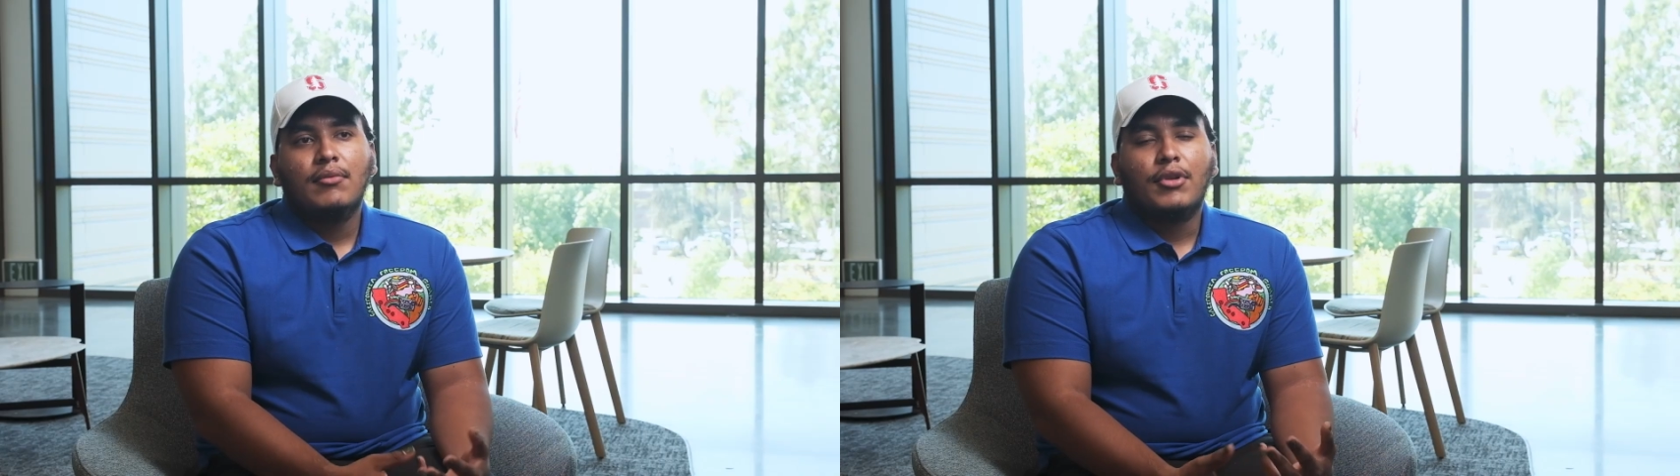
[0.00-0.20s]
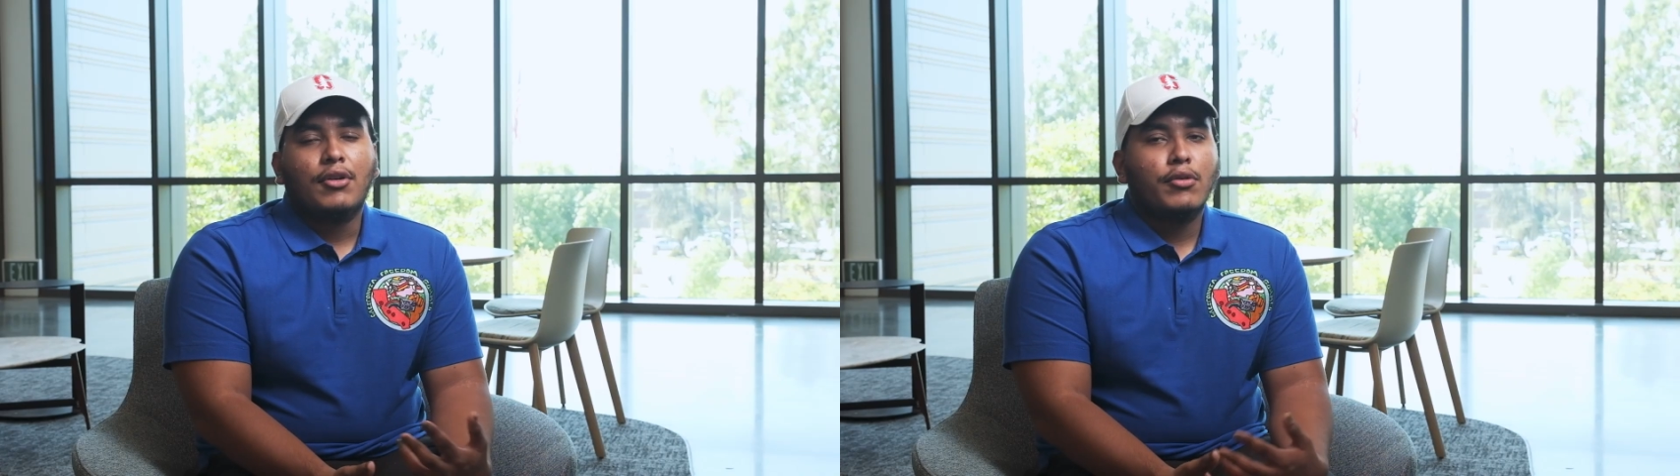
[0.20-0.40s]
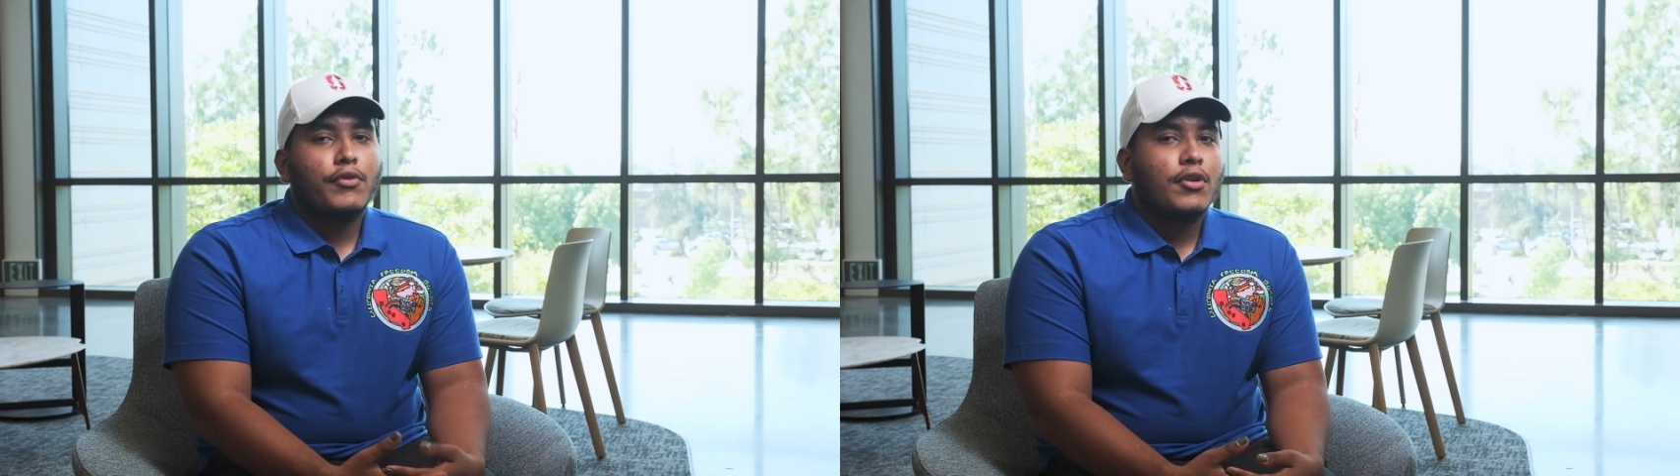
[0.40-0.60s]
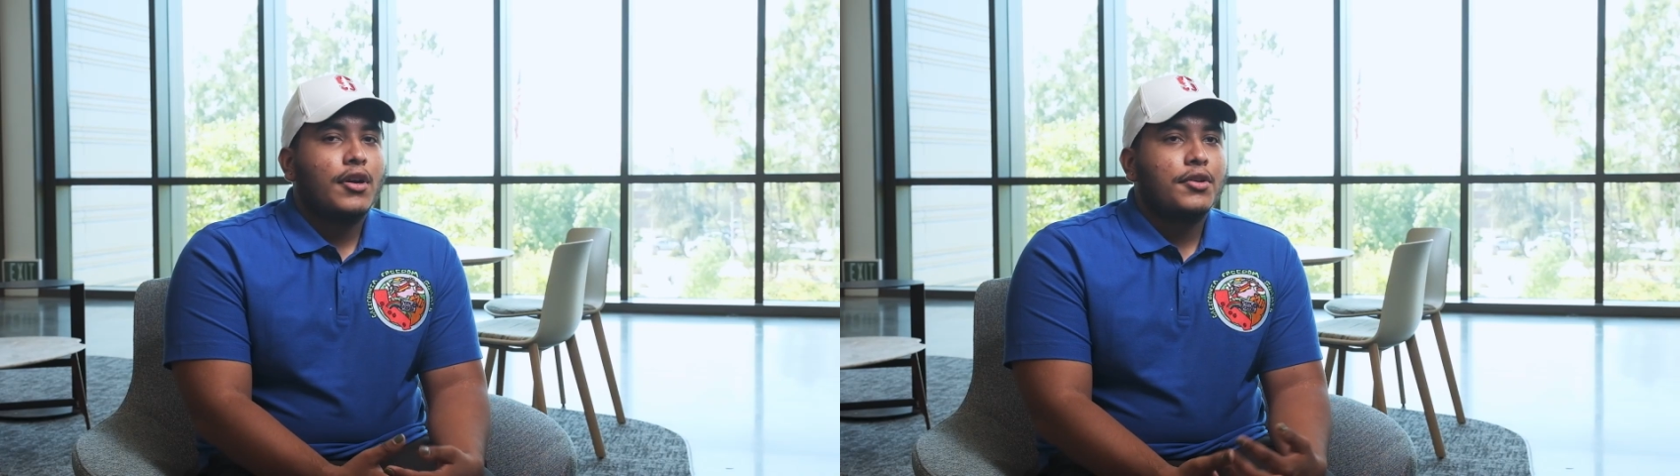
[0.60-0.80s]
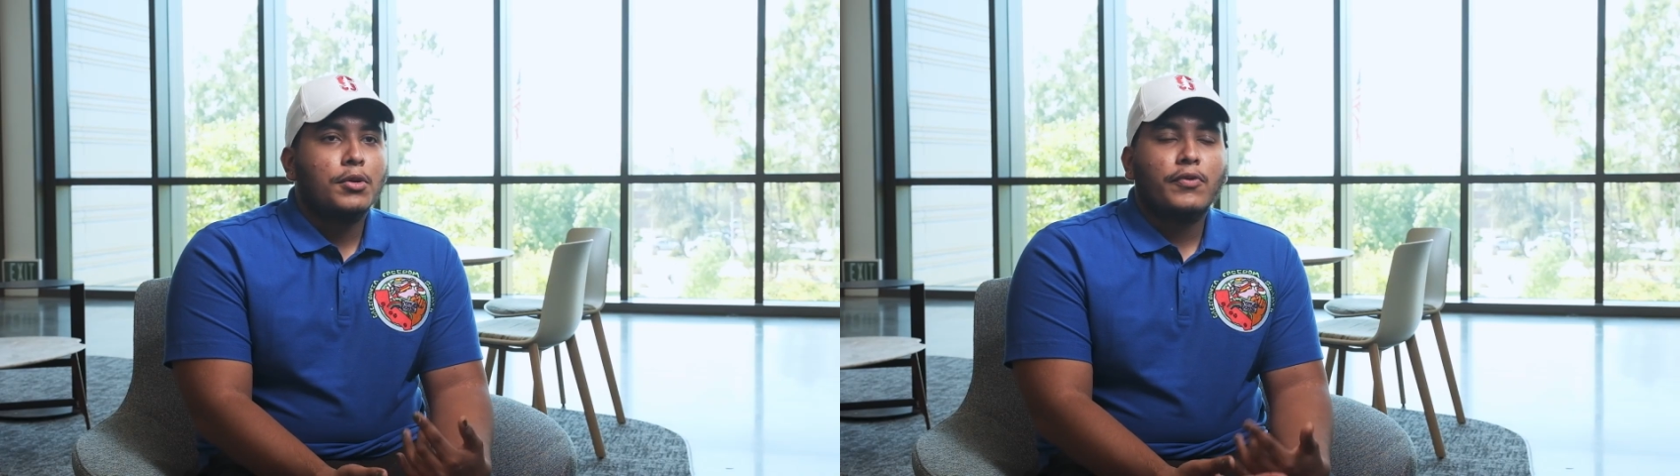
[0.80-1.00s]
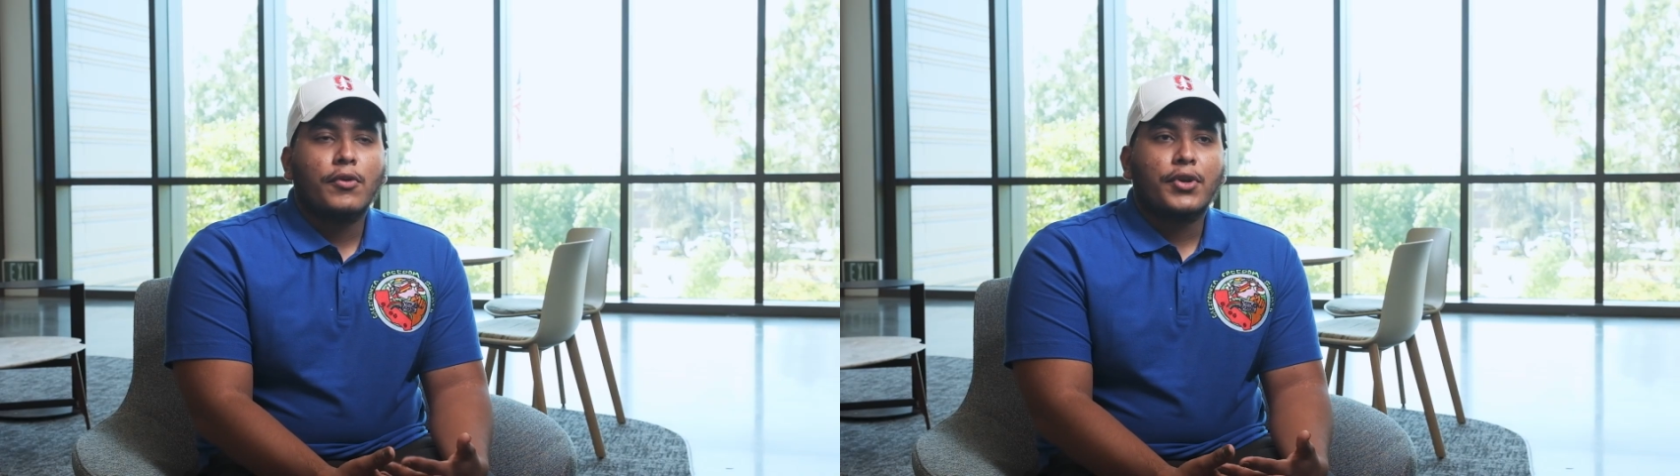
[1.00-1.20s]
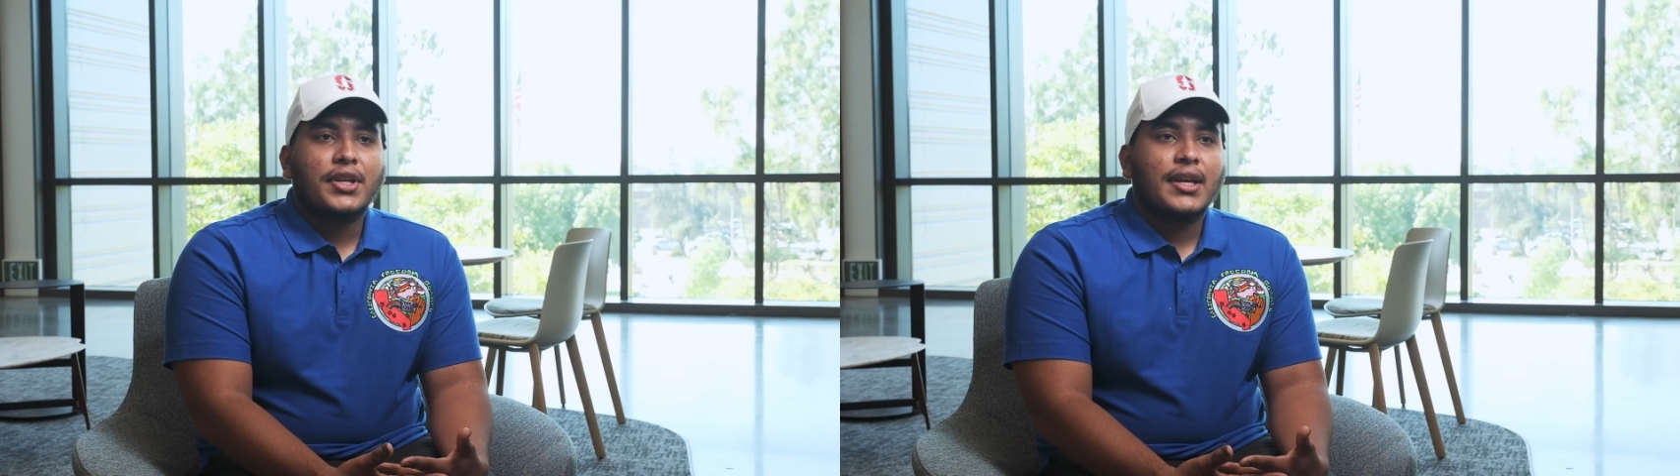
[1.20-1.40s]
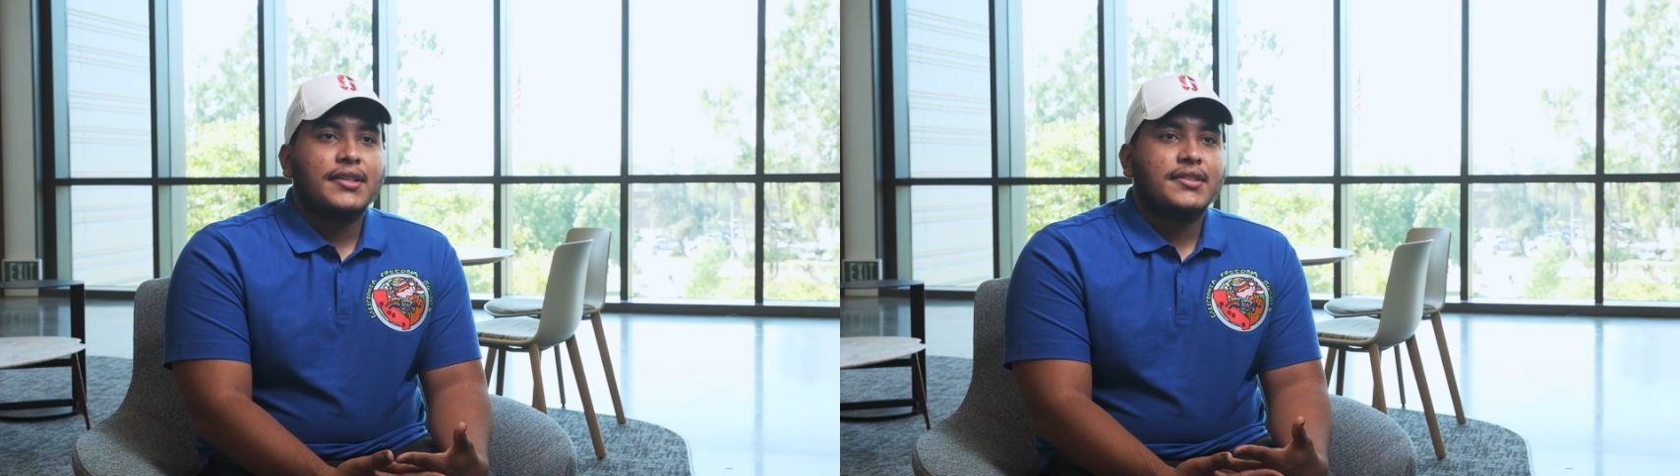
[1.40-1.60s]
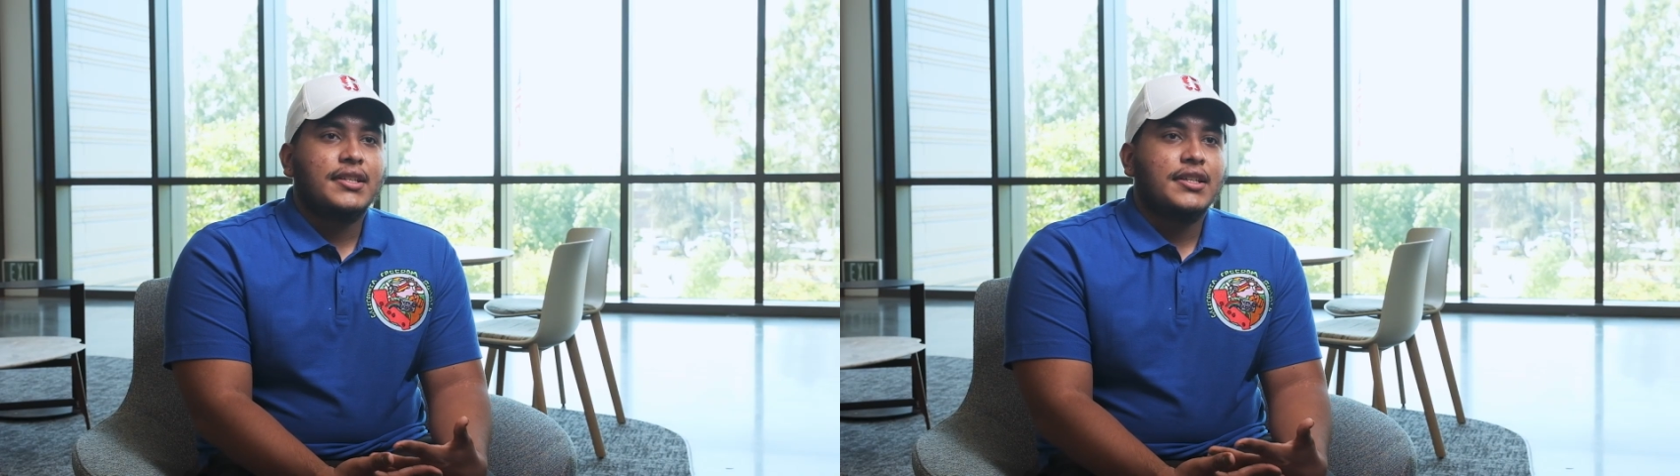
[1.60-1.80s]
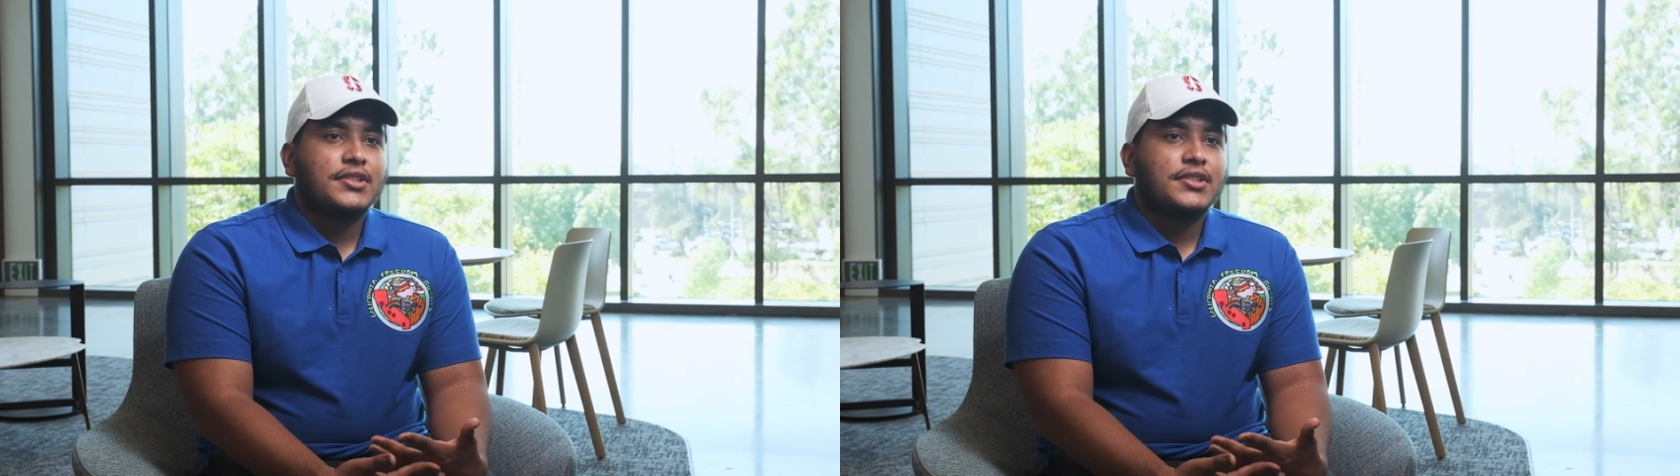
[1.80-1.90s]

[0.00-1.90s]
Overall, youth organizing